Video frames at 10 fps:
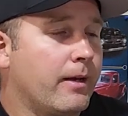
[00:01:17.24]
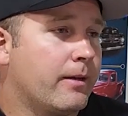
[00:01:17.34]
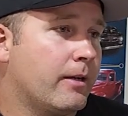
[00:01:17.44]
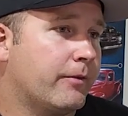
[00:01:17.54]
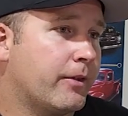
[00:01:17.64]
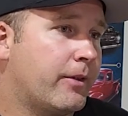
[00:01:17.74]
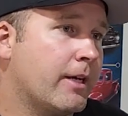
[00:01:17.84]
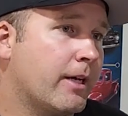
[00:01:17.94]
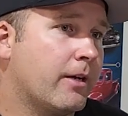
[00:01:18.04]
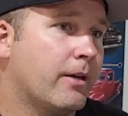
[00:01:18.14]
you'll have to
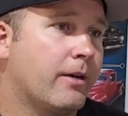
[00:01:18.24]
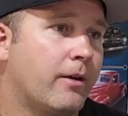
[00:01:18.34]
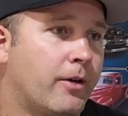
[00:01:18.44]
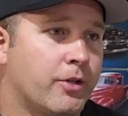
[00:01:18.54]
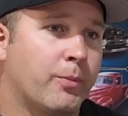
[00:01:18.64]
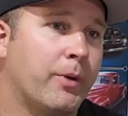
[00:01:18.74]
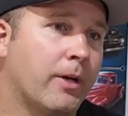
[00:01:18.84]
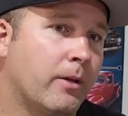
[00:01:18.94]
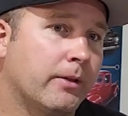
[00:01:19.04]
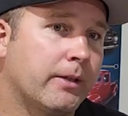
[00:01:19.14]
think on your
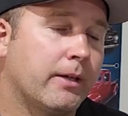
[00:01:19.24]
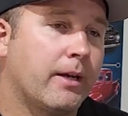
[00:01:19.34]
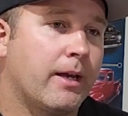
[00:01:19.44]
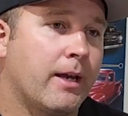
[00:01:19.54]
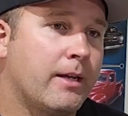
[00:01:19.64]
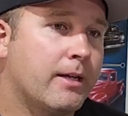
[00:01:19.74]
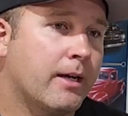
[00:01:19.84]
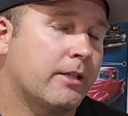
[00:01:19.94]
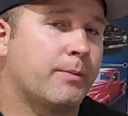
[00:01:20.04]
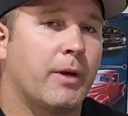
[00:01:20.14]
build, any
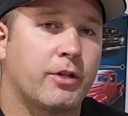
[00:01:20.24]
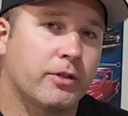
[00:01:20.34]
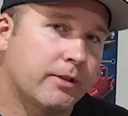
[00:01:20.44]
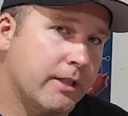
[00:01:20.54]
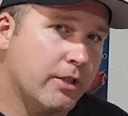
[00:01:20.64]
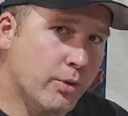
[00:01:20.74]
kind of specialty